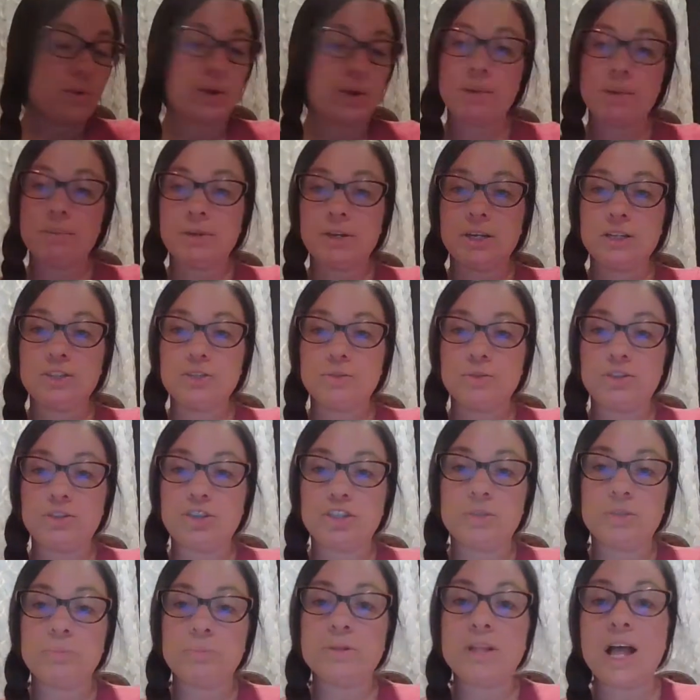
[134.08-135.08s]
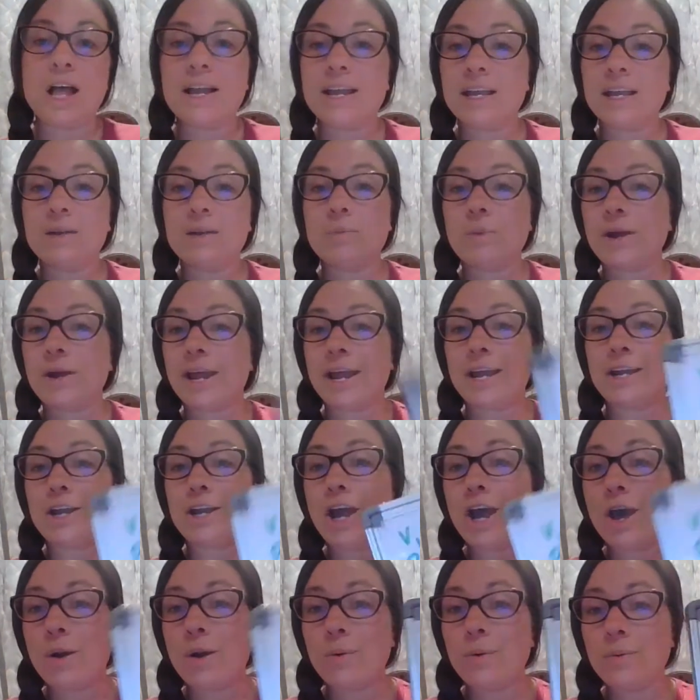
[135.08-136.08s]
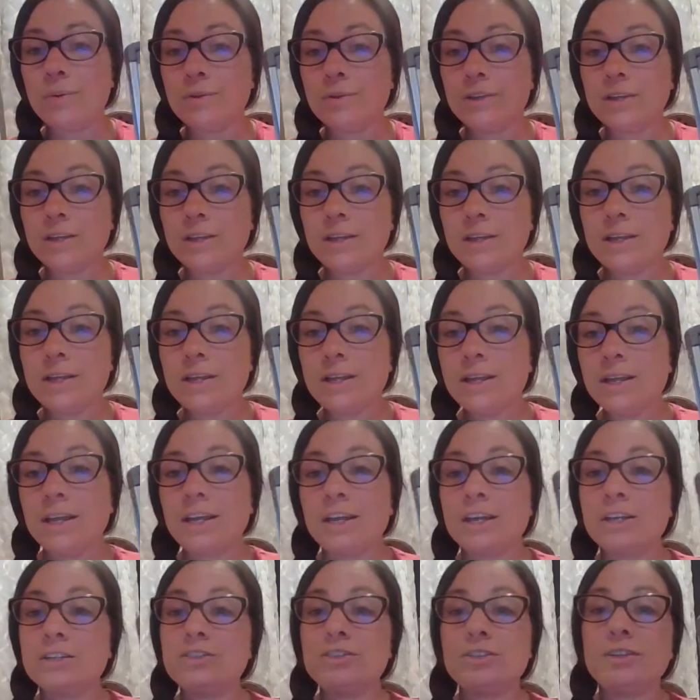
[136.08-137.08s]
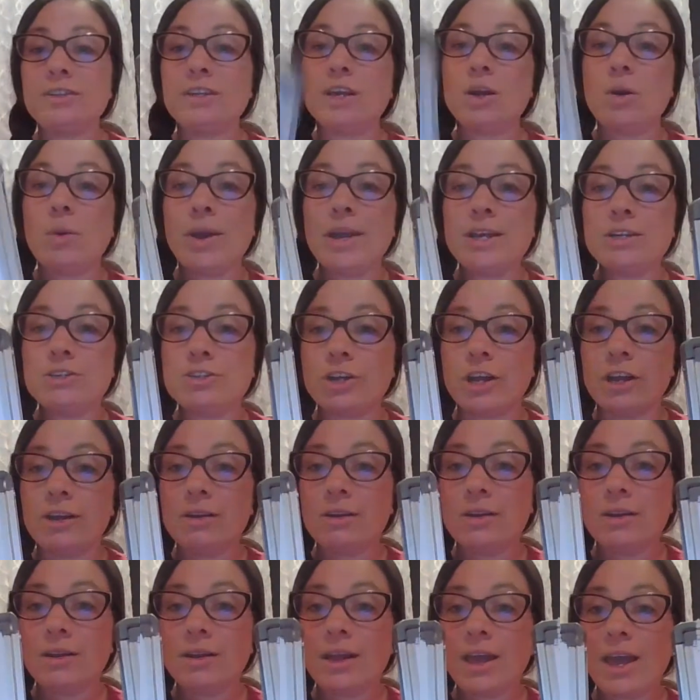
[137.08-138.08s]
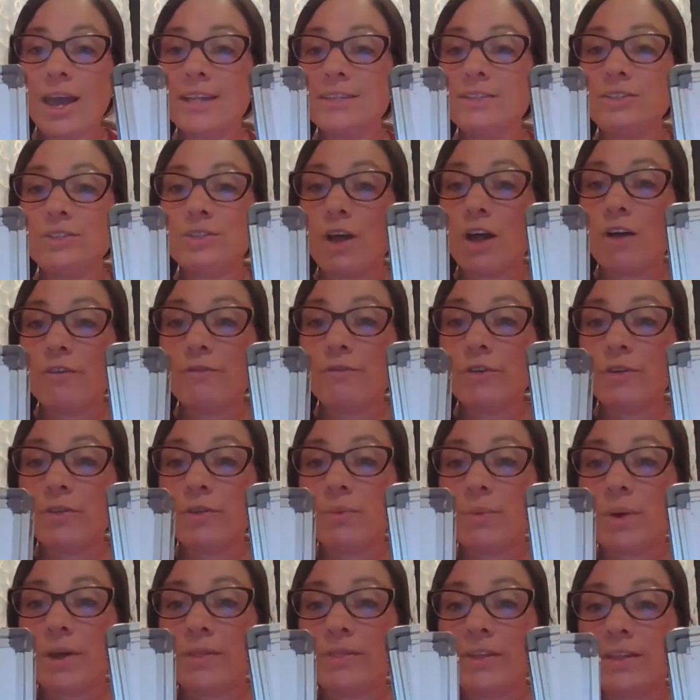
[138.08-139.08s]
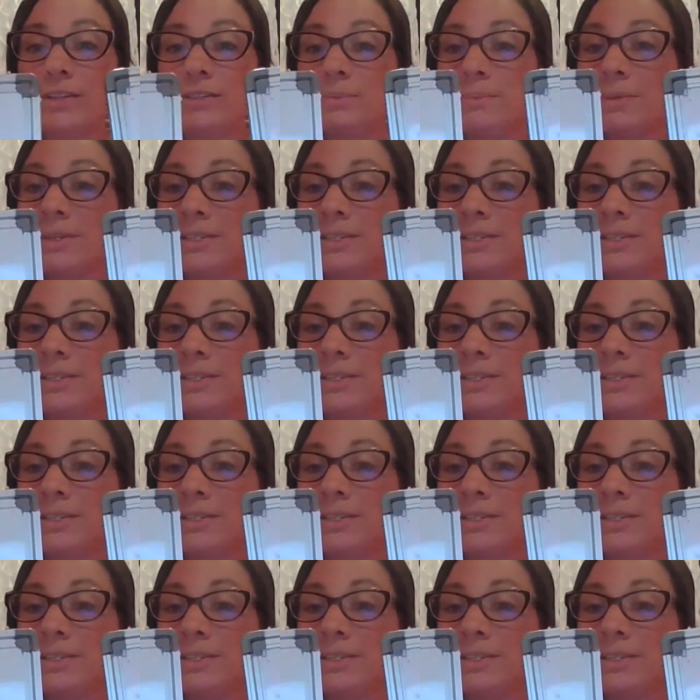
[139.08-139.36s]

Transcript: what I'm going to do is just plug in what I know into the equation and solve for the one that's